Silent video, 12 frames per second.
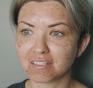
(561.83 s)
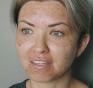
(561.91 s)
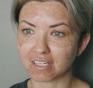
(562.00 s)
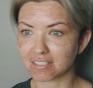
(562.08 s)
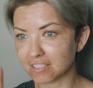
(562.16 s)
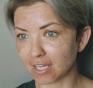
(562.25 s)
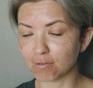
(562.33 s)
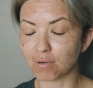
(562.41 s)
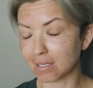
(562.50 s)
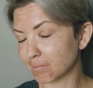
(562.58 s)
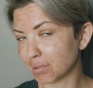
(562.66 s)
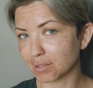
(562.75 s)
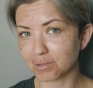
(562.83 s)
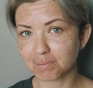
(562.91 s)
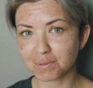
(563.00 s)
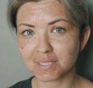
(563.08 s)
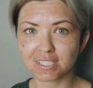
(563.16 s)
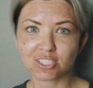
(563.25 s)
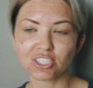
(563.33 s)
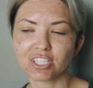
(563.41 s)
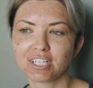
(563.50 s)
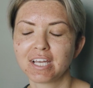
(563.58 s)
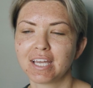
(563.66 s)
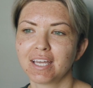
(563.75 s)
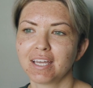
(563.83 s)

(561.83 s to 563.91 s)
like day 1 post procedure,